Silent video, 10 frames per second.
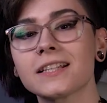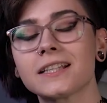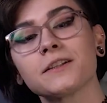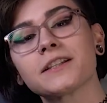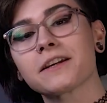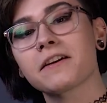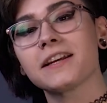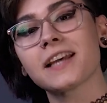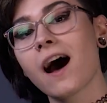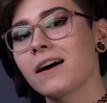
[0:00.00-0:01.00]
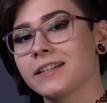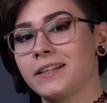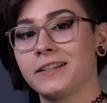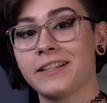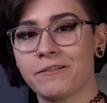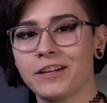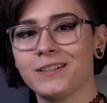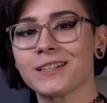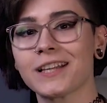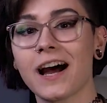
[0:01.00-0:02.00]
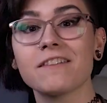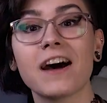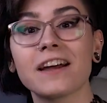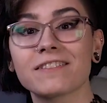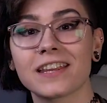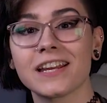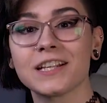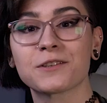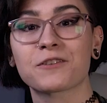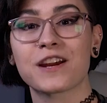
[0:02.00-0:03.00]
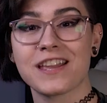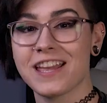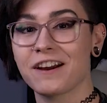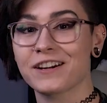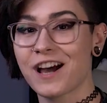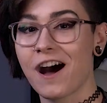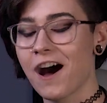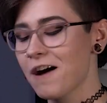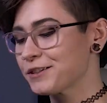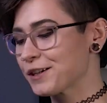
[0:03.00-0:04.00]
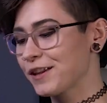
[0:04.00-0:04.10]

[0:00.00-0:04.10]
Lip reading: the SteelSeries Arctis 7s. I've had these for a year and a half, so